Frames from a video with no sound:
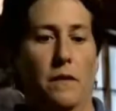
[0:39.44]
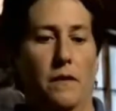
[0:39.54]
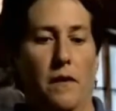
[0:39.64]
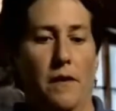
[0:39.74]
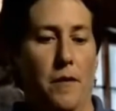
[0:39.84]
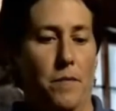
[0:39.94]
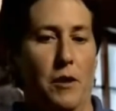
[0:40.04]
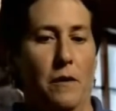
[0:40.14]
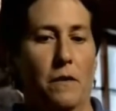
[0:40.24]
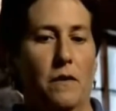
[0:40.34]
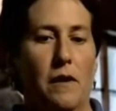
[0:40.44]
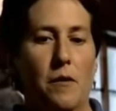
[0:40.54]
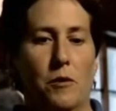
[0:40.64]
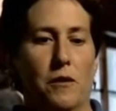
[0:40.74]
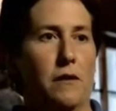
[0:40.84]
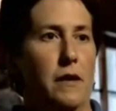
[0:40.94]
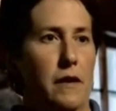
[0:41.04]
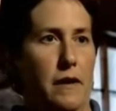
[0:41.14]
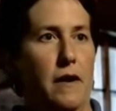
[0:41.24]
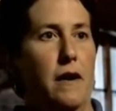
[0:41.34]
You can see them with your
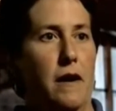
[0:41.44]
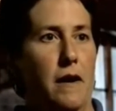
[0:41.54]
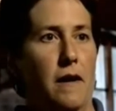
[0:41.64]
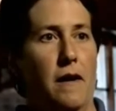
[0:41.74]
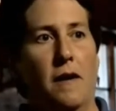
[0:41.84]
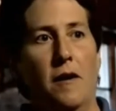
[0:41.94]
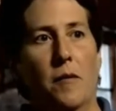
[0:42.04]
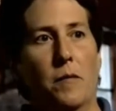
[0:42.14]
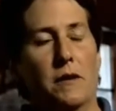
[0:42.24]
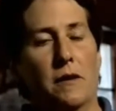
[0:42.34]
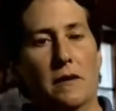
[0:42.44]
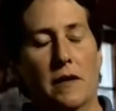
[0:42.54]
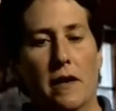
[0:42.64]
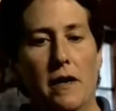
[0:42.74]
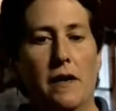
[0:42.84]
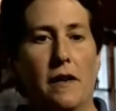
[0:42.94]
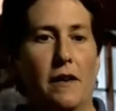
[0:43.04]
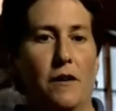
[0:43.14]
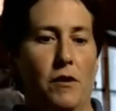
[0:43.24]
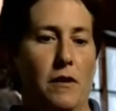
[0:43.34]
naked eye, but they're tiny.
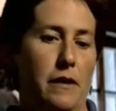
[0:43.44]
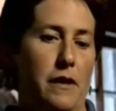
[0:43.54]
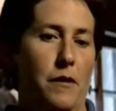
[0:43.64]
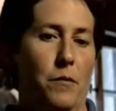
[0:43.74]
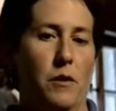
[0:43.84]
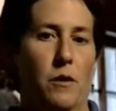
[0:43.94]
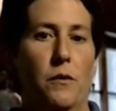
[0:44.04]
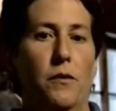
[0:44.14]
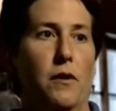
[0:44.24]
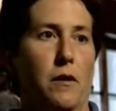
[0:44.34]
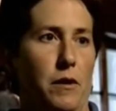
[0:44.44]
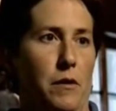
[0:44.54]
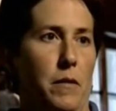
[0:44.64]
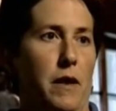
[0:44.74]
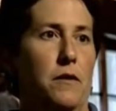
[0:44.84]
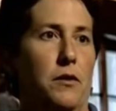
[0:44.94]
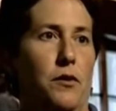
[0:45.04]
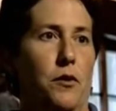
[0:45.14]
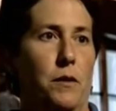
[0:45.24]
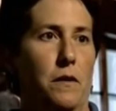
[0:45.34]
And if you look at them closely with a
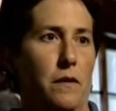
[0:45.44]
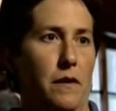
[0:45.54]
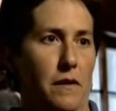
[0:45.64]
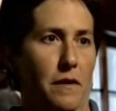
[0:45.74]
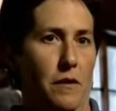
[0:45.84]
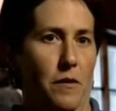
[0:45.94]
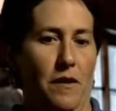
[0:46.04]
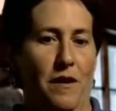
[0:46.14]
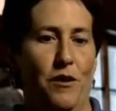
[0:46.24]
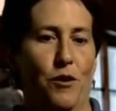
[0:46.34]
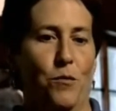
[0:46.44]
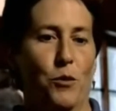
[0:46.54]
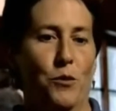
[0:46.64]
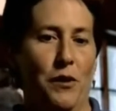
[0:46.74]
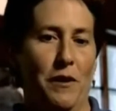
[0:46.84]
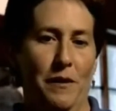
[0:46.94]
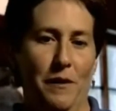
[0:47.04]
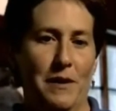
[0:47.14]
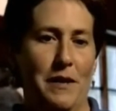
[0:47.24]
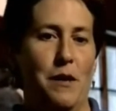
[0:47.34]
microscope, you see that they're mostly
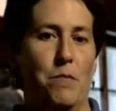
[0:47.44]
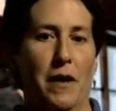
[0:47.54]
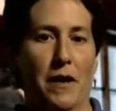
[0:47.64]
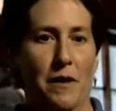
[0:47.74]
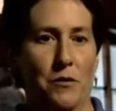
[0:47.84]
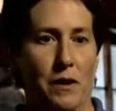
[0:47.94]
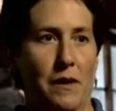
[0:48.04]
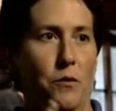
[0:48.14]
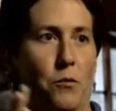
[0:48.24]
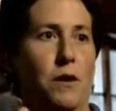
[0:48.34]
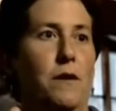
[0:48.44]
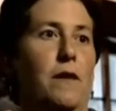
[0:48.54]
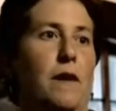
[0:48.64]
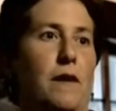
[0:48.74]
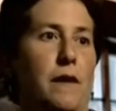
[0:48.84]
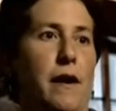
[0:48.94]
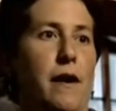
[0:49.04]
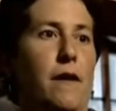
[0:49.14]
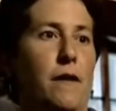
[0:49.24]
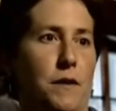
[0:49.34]
little tiny bodies with these real long
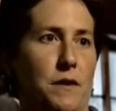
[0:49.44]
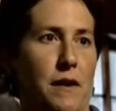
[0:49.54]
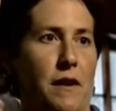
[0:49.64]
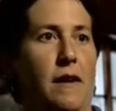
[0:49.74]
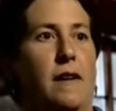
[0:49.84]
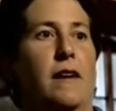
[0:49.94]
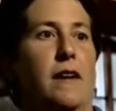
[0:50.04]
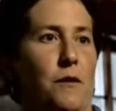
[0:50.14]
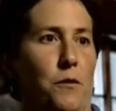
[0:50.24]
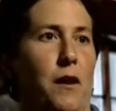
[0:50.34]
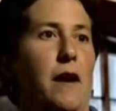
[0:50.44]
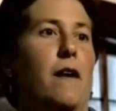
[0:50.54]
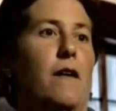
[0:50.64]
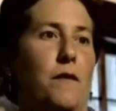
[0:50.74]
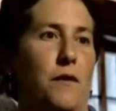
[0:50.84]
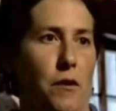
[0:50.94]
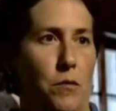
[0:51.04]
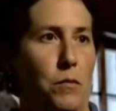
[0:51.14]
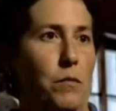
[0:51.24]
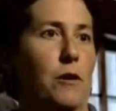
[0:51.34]
hairs. And those hairs help
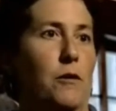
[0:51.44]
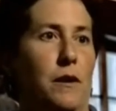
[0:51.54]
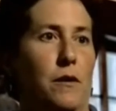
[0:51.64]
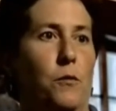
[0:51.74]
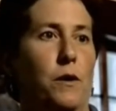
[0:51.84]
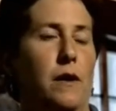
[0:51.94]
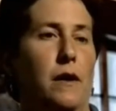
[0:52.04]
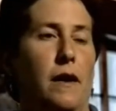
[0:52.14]
them blow in the wind.